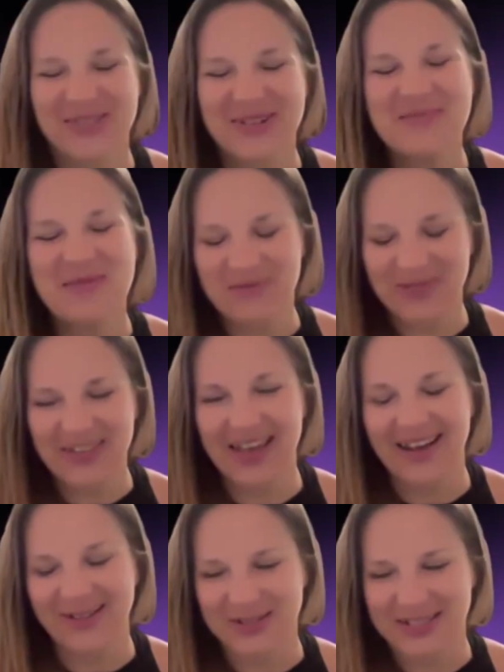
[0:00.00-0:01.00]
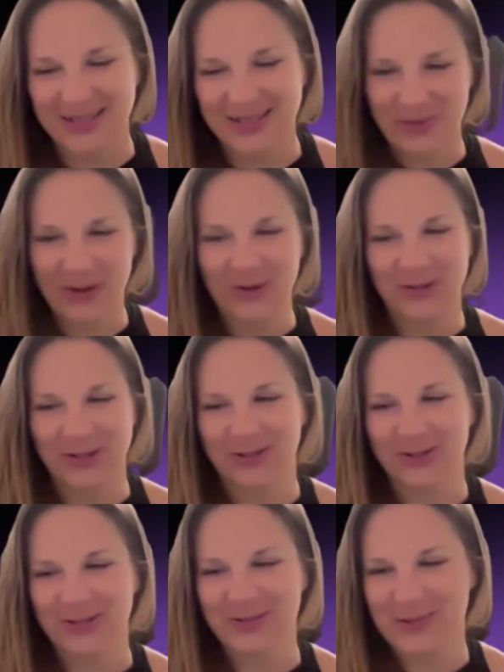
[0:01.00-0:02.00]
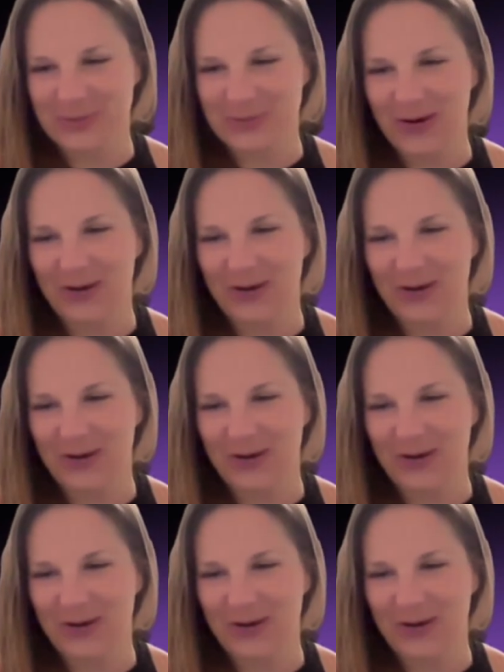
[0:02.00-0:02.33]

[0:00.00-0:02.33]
I remember that it was at the Bitcoin Christmas